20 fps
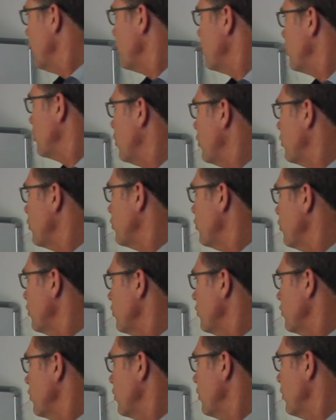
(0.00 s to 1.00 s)
you know
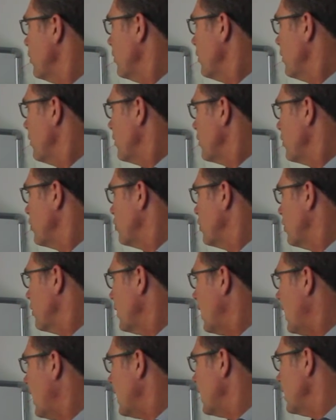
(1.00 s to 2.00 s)
U, you know
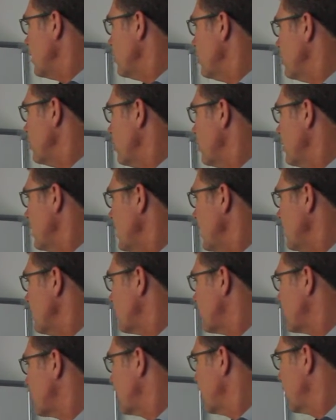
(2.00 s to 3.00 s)
A, you know
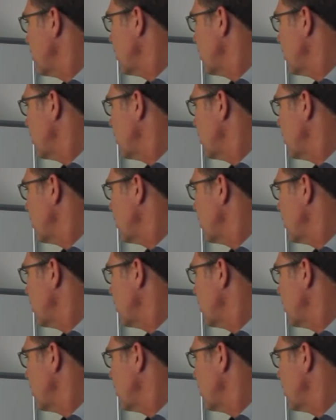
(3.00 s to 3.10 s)
S,